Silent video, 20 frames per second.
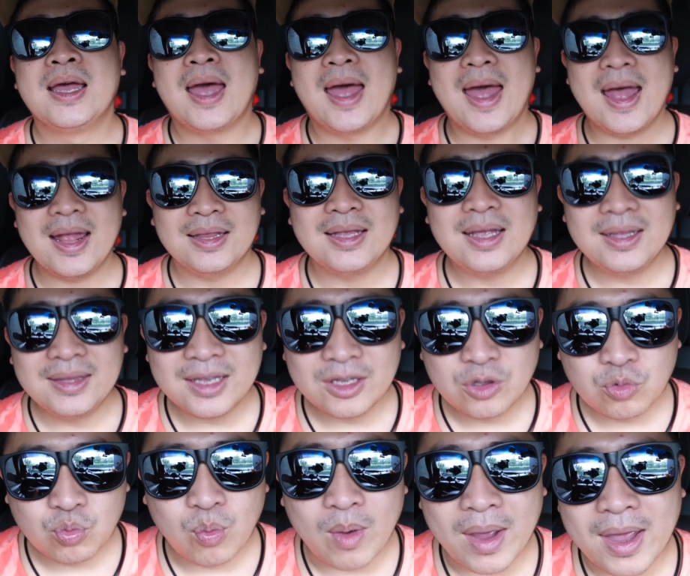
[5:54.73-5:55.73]
and then
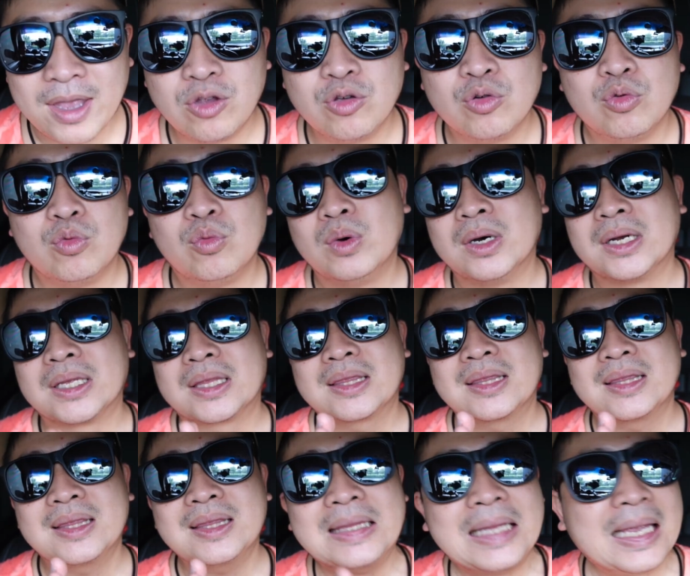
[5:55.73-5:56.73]
that's where you will
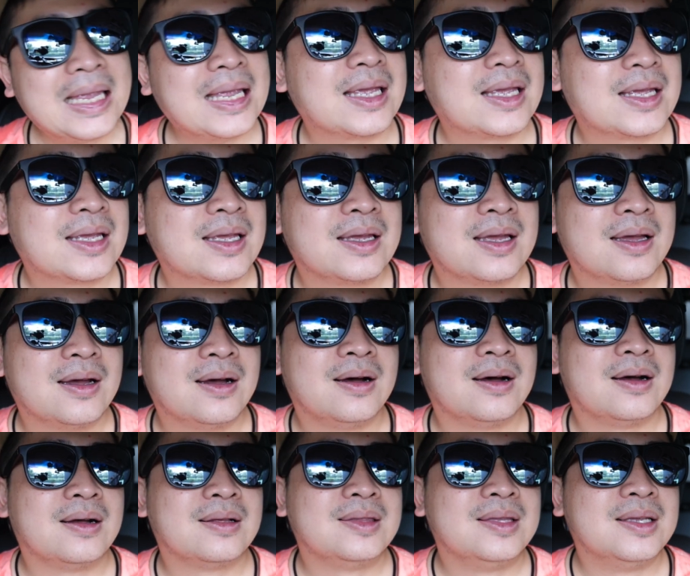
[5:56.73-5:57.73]
take
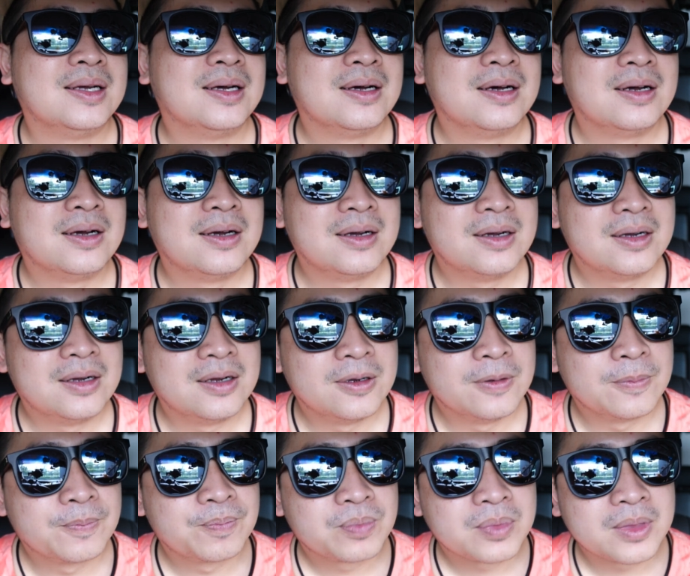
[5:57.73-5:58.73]

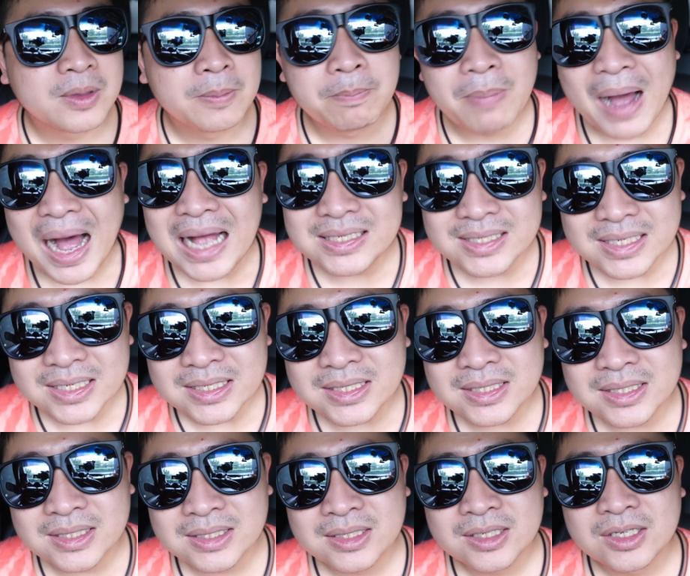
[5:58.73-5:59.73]
the
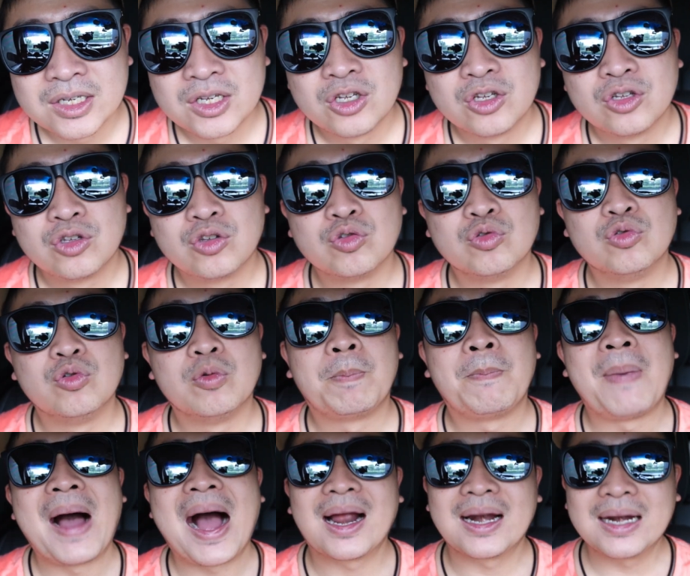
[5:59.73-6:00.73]
buses to
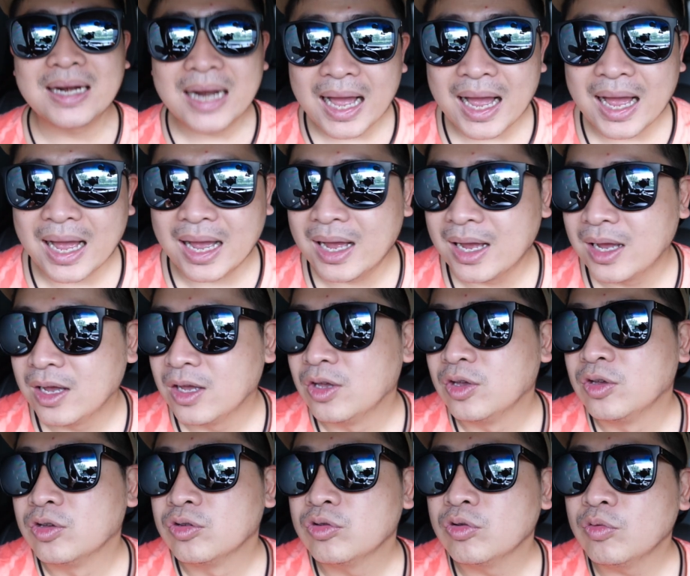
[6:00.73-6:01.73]
Phang Nha.
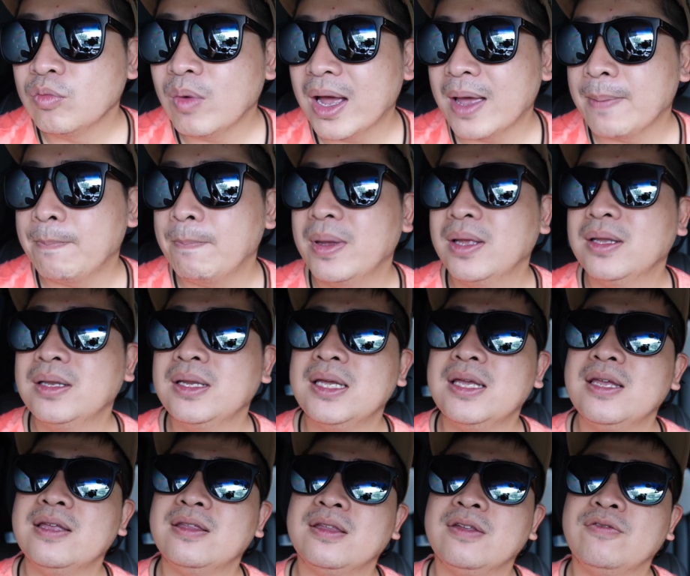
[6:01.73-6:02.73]
So what happened
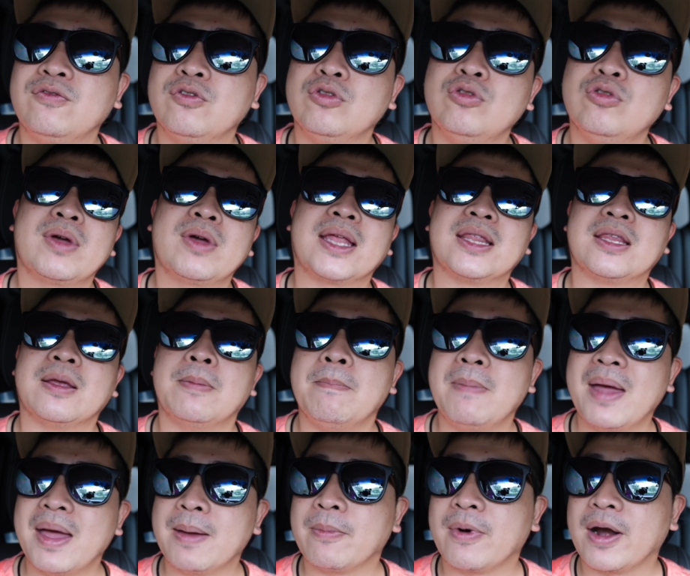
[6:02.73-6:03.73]
is, if you at the
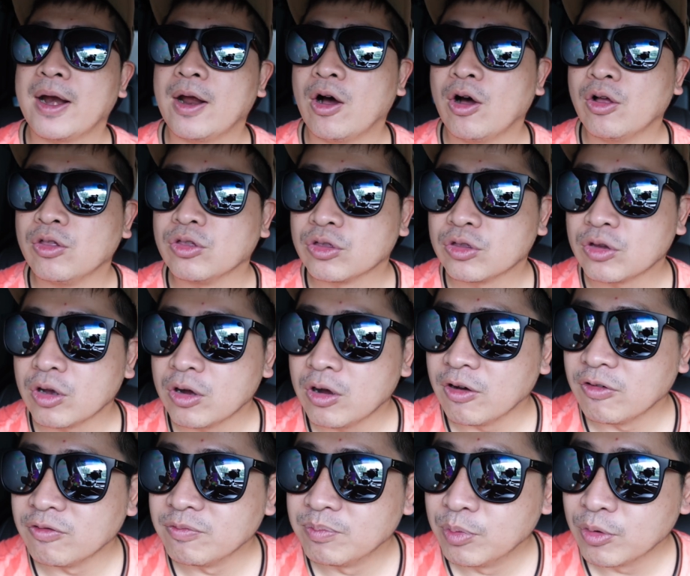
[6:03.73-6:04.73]
map, right, on top
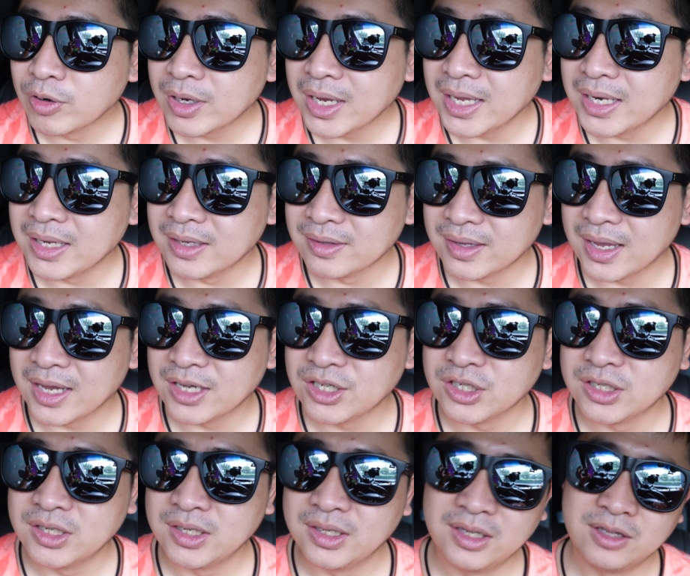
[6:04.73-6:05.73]
of Phuket is
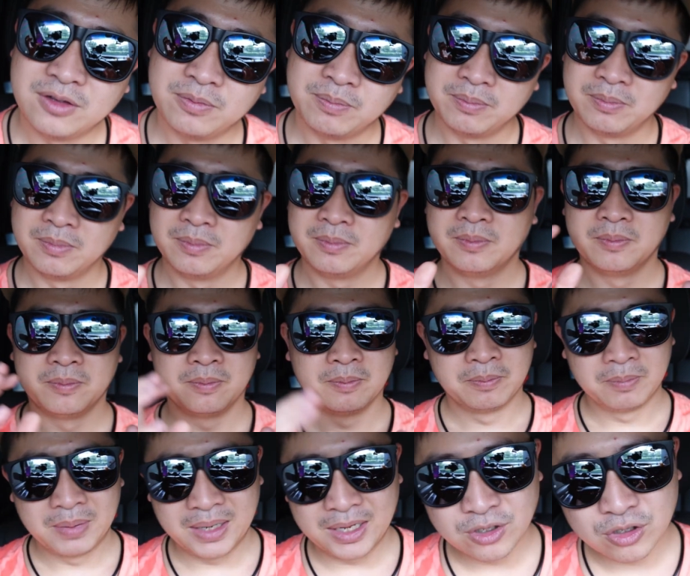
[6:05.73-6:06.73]
actually this
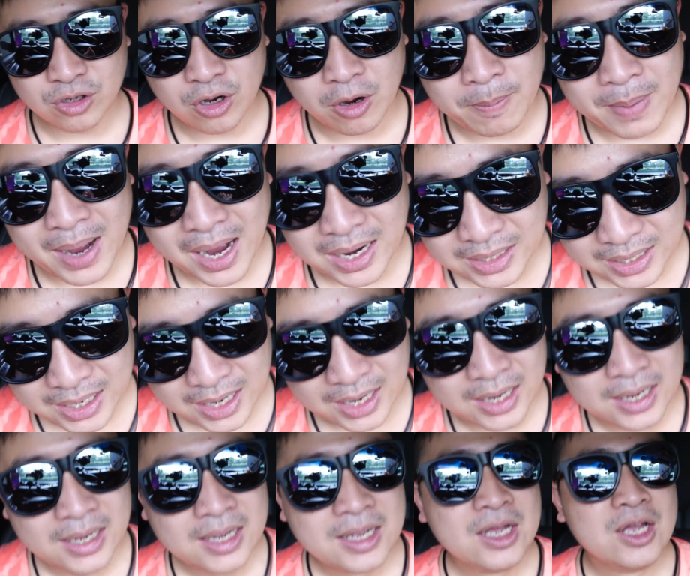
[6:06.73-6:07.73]
place called Phang Nha.
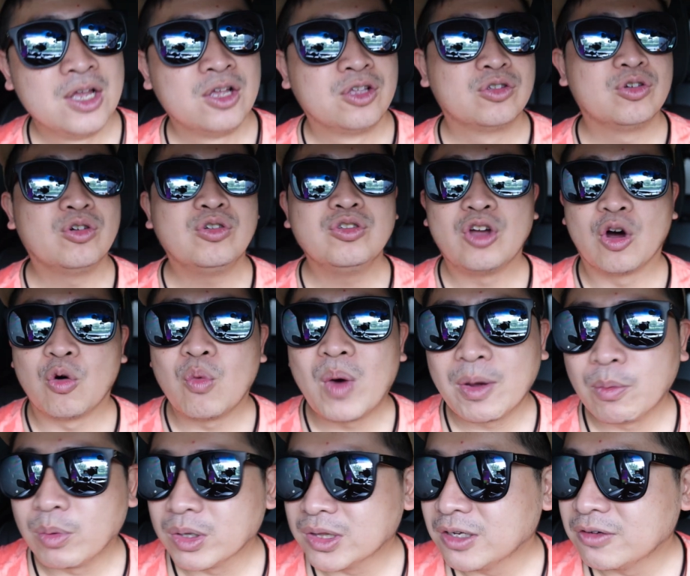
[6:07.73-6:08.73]
So your
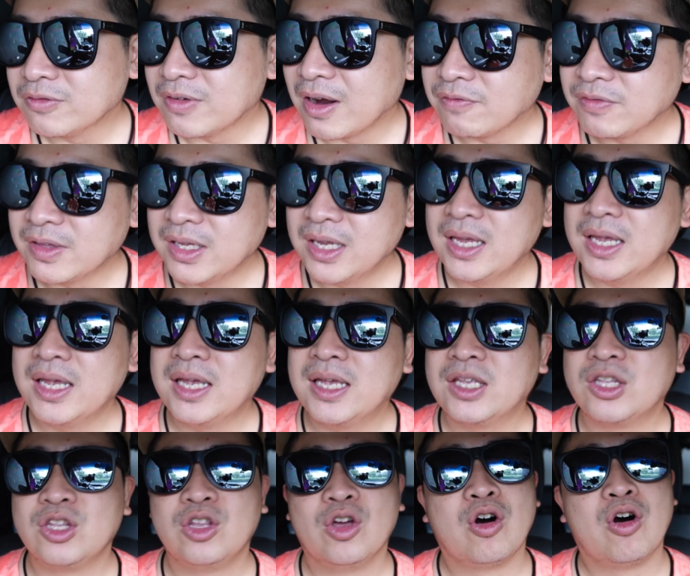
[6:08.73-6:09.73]
whitewater
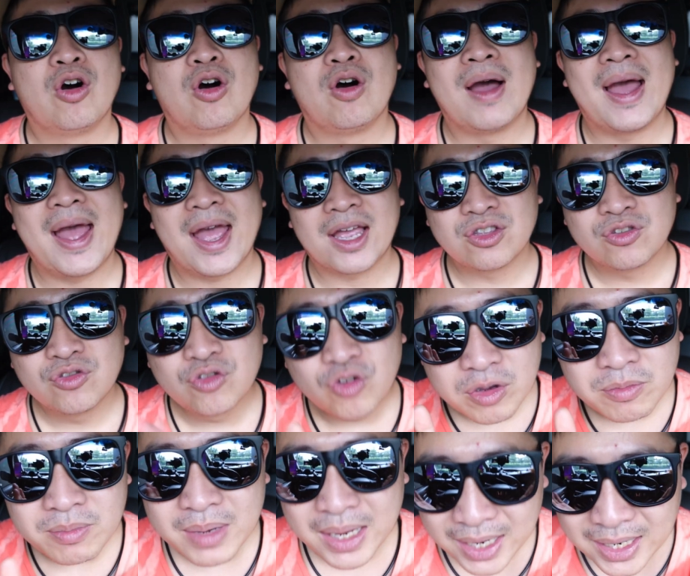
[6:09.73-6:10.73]
rafting, your
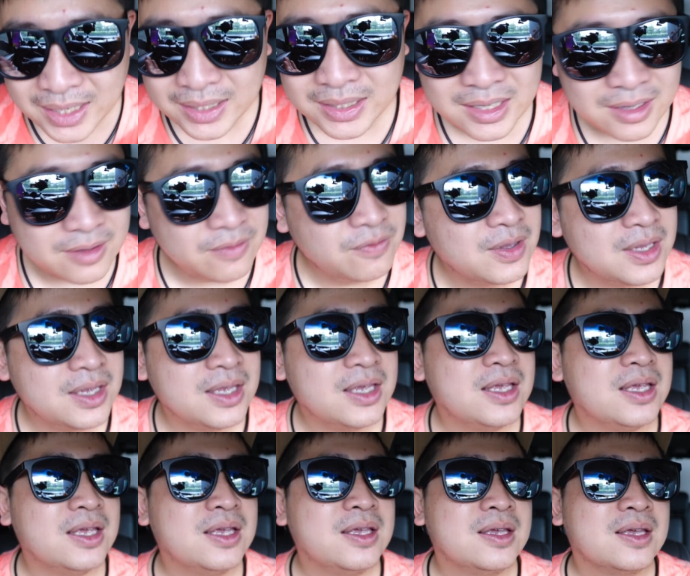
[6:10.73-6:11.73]
extreme
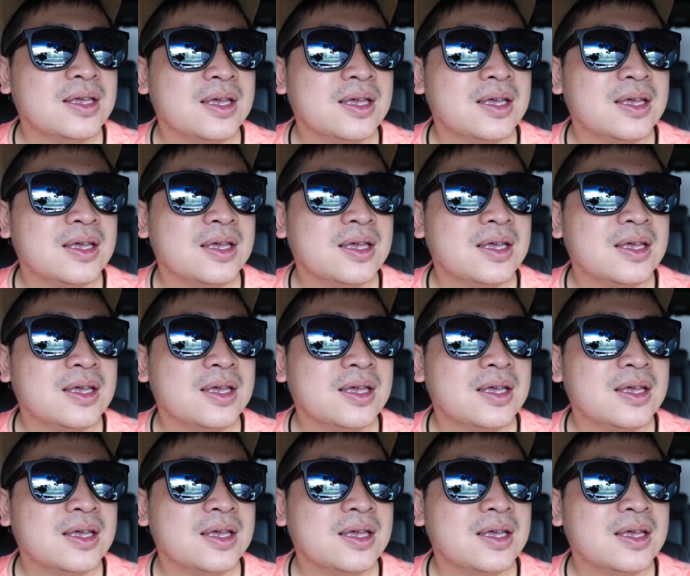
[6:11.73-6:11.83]
ATV,